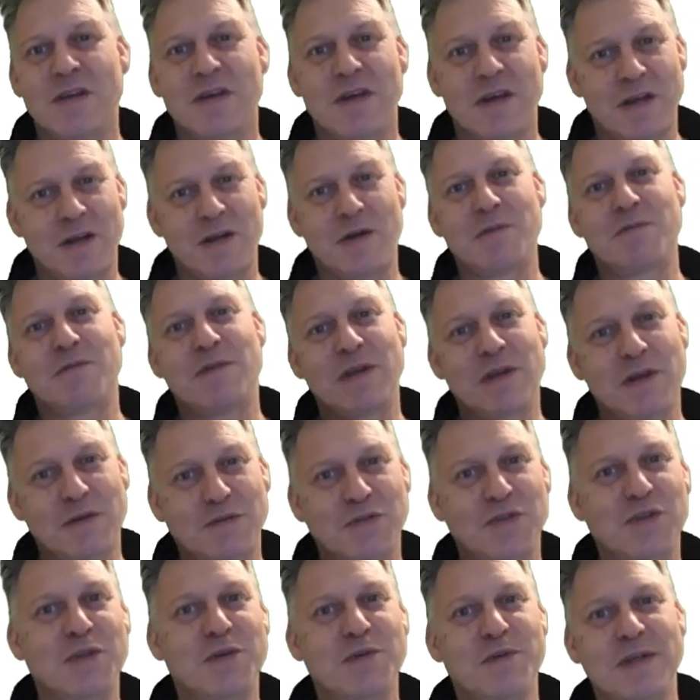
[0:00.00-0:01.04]
and hopefully I'll
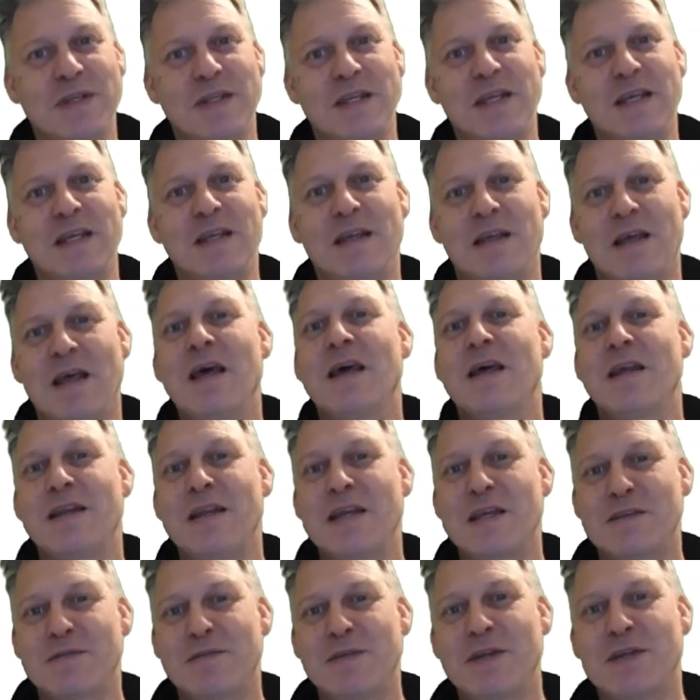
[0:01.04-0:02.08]
see you in the
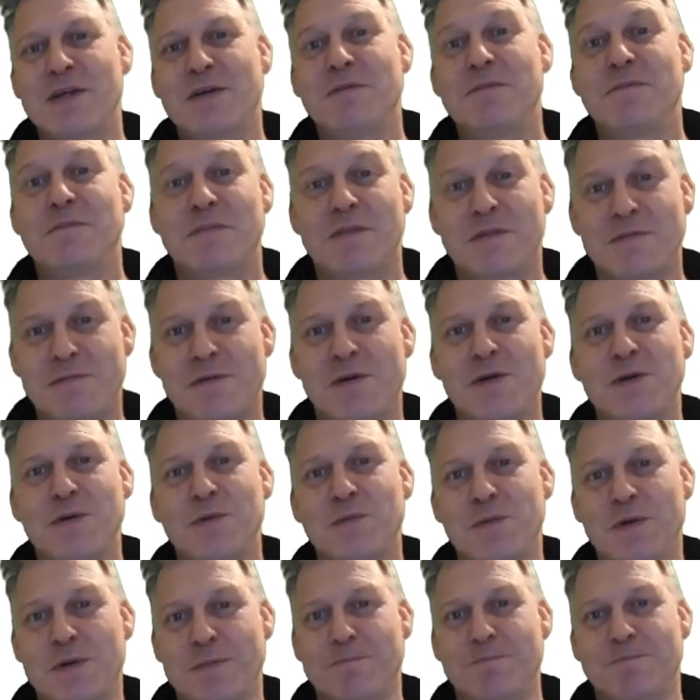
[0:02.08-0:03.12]
next video, the final
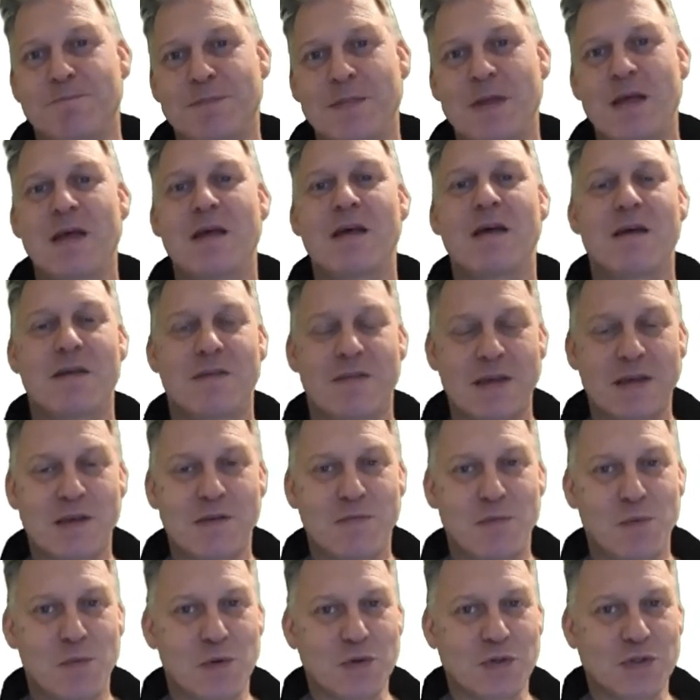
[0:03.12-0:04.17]
one. Thank you
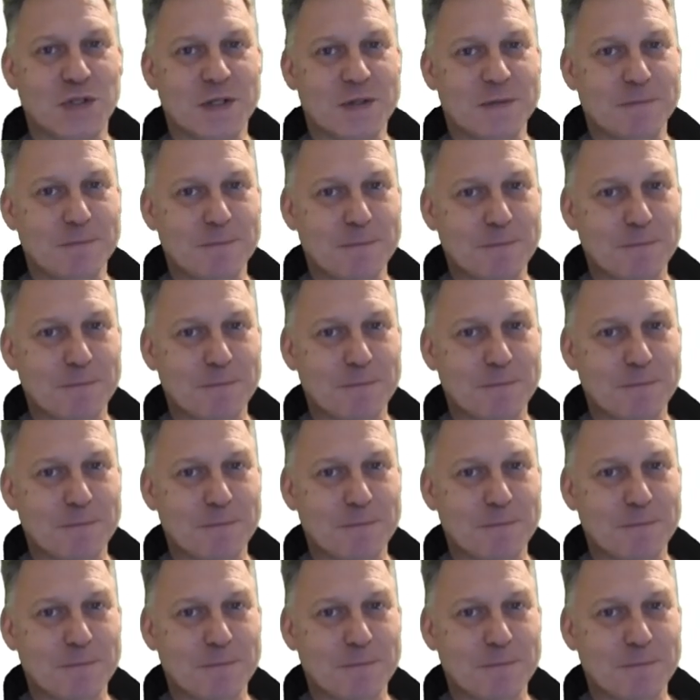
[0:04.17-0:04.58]
for watching.